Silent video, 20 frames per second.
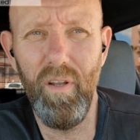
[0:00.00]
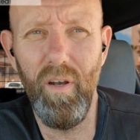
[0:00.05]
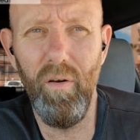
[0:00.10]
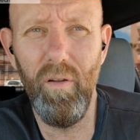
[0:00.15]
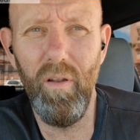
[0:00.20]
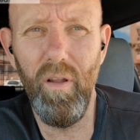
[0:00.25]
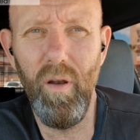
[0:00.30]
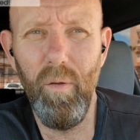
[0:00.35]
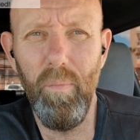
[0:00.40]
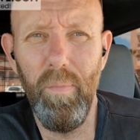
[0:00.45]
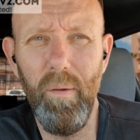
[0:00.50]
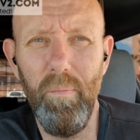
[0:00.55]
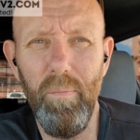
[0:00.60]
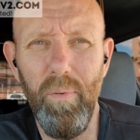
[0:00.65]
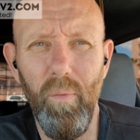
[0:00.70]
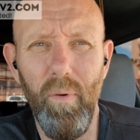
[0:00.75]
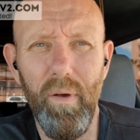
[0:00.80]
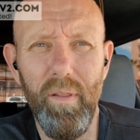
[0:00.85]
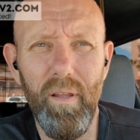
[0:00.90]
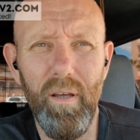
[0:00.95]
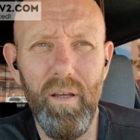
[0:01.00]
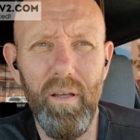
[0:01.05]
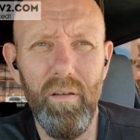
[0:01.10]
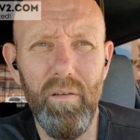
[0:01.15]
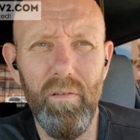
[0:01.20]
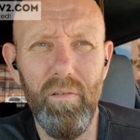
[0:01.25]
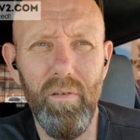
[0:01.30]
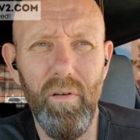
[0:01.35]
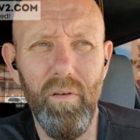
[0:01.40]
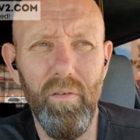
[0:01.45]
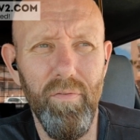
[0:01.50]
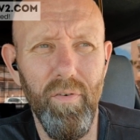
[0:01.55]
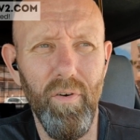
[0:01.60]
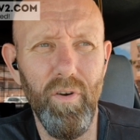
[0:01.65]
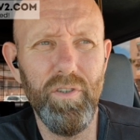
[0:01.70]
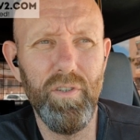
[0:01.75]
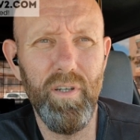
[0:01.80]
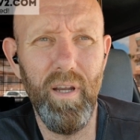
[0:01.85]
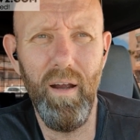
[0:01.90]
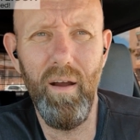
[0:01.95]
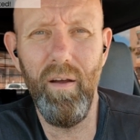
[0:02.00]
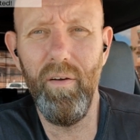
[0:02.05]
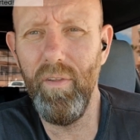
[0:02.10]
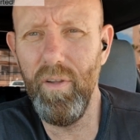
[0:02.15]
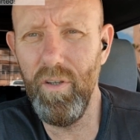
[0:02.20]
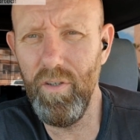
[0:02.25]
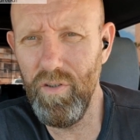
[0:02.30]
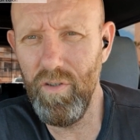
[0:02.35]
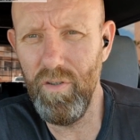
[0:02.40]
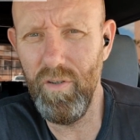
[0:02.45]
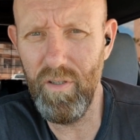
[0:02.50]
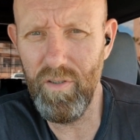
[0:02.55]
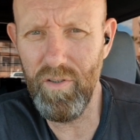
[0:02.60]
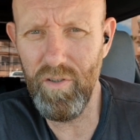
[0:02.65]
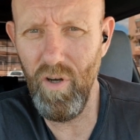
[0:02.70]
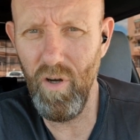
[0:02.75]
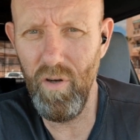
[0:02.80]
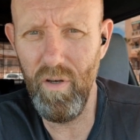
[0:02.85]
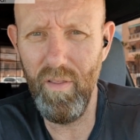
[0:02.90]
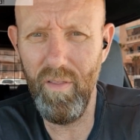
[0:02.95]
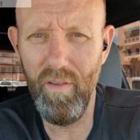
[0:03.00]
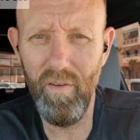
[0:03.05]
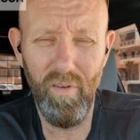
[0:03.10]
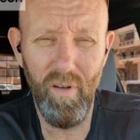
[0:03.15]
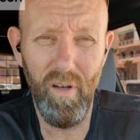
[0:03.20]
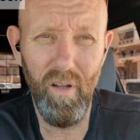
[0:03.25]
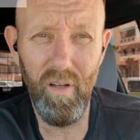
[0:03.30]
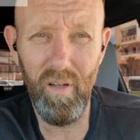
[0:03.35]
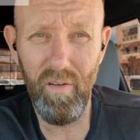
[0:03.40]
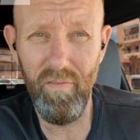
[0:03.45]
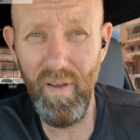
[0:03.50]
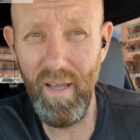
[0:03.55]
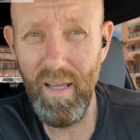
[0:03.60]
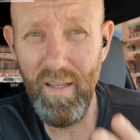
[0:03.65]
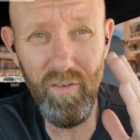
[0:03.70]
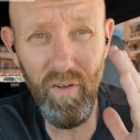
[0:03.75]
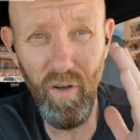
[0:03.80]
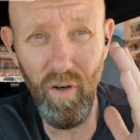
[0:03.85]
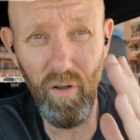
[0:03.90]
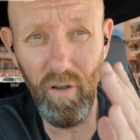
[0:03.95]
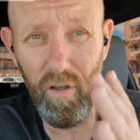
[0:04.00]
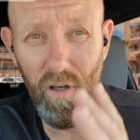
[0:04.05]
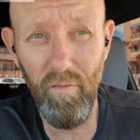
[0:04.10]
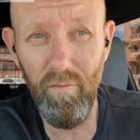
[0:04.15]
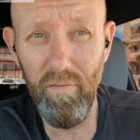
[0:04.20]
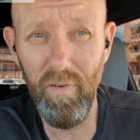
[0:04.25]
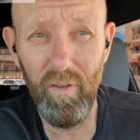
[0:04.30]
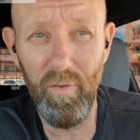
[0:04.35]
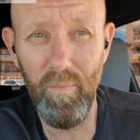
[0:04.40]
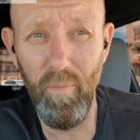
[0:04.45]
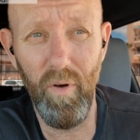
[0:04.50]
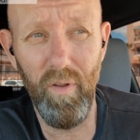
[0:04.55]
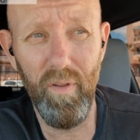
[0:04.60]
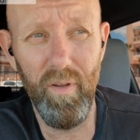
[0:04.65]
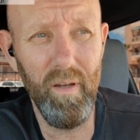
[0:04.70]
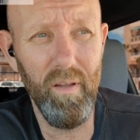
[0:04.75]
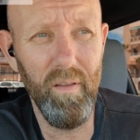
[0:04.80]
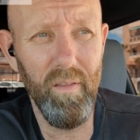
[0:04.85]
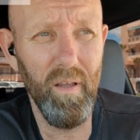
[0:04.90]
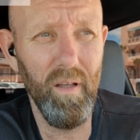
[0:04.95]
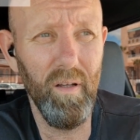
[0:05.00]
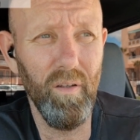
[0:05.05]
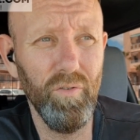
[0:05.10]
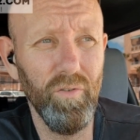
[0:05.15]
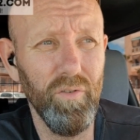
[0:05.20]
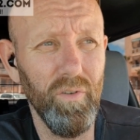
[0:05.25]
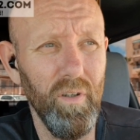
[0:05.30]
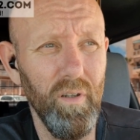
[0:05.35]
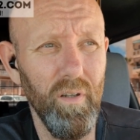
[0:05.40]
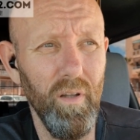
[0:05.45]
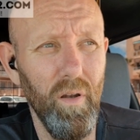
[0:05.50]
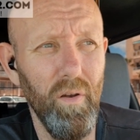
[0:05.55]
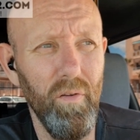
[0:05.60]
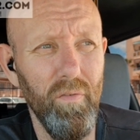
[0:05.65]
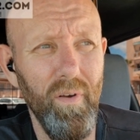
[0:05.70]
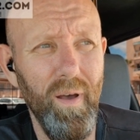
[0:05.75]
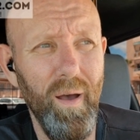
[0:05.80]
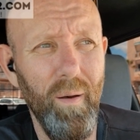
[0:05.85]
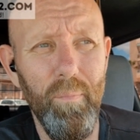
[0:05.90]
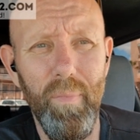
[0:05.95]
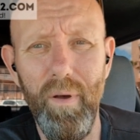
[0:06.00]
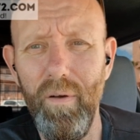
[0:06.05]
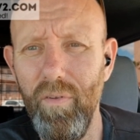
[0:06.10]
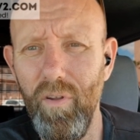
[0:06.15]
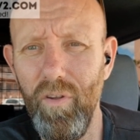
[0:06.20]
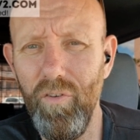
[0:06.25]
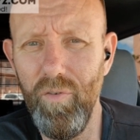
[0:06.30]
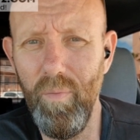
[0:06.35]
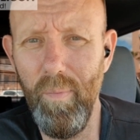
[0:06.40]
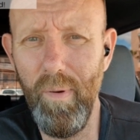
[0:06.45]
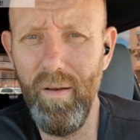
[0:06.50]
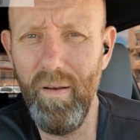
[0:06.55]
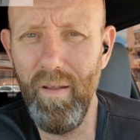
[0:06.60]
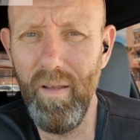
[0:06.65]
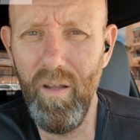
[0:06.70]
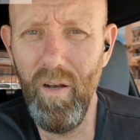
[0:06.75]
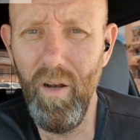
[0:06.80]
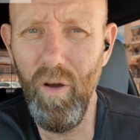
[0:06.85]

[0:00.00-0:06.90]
You know, a lot of people, when they first start on this journey, there's a lot of internal conflict more than anything else, a lot of ambivalence about it.